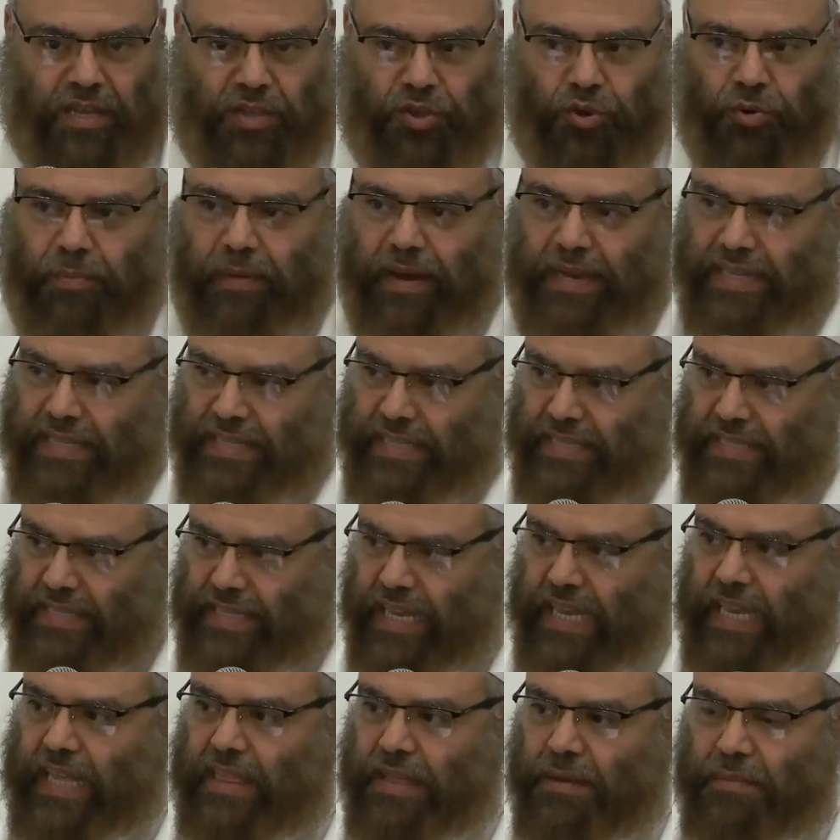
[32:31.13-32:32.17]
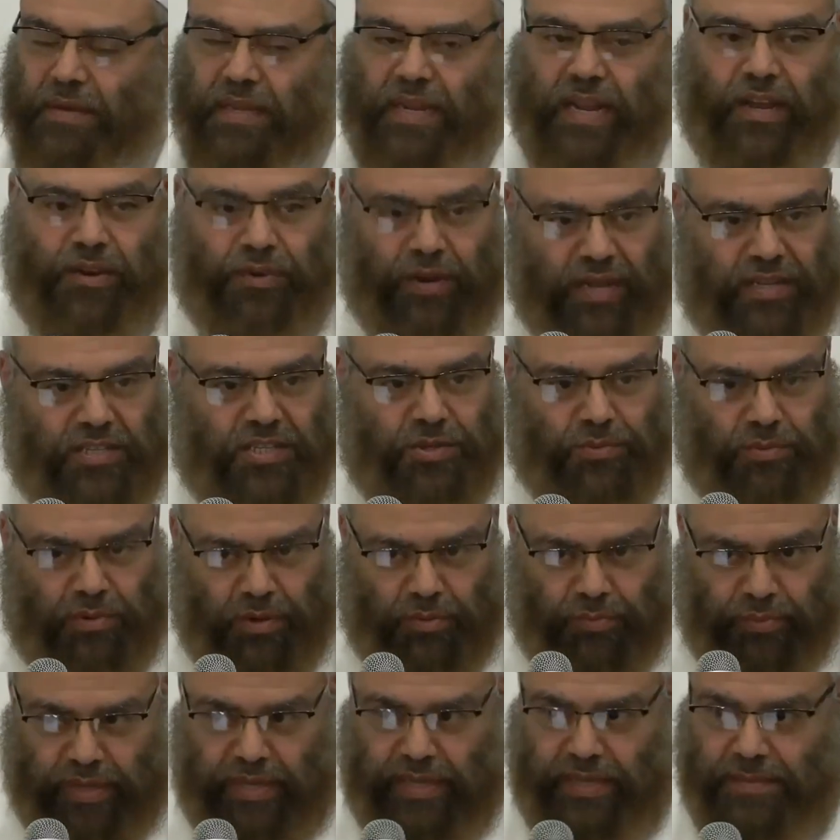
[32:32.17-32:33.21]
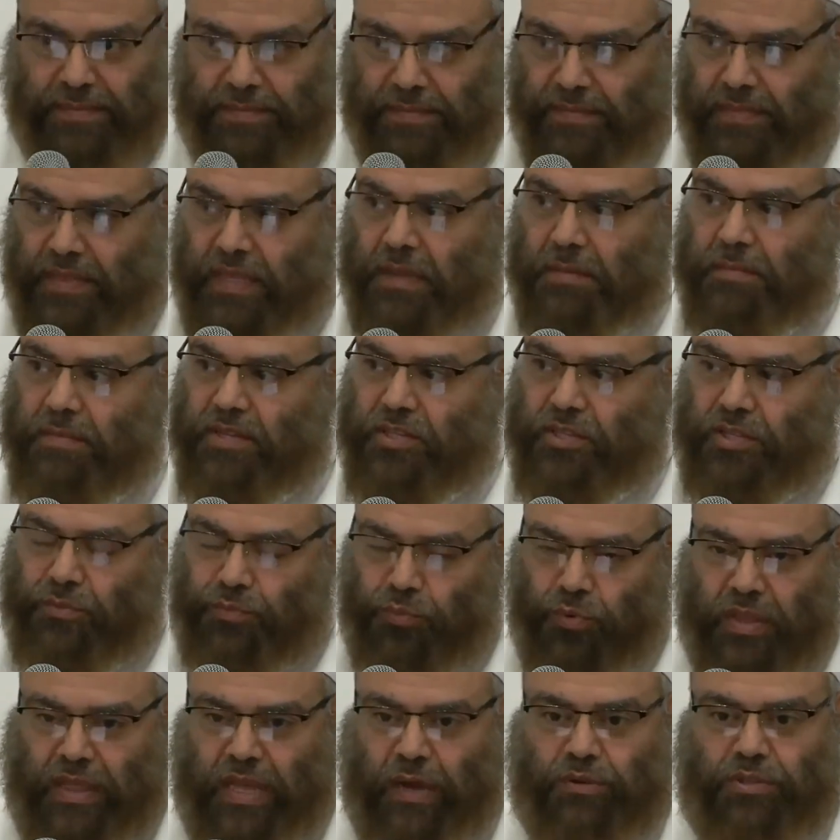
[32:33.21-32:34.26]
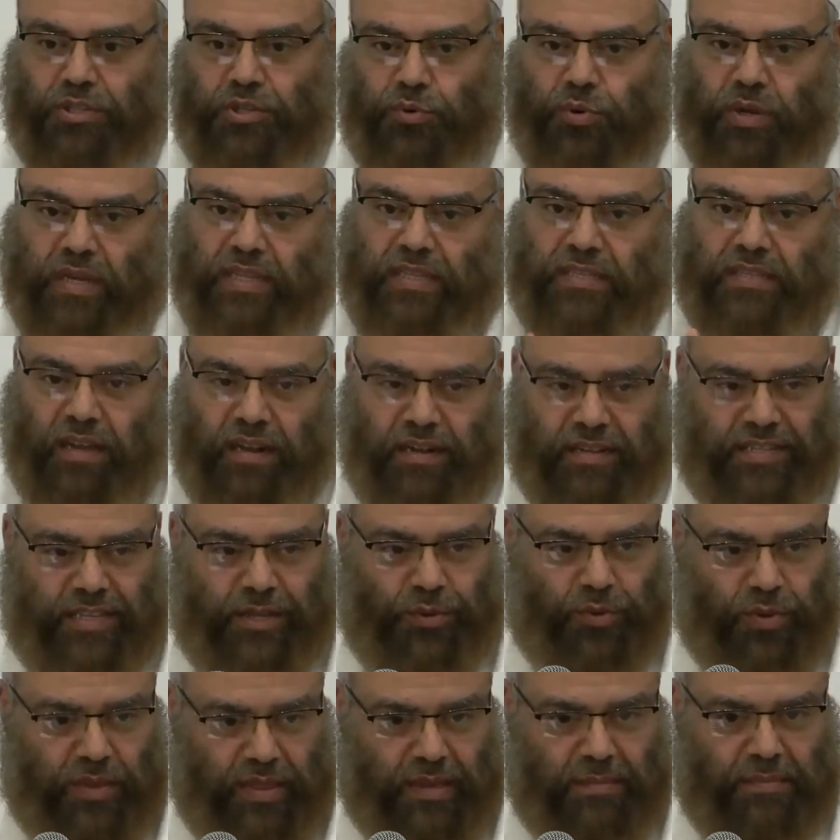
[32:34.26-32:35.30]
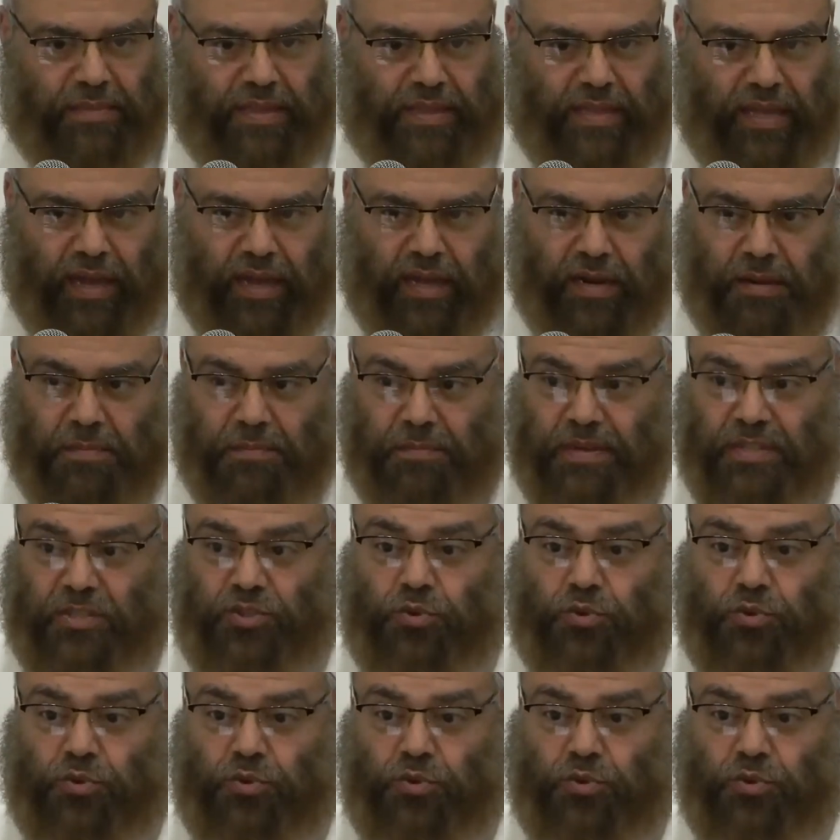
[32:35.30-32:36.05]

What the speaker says: You might take them in a gradual way, but without you indulging with them in the haram.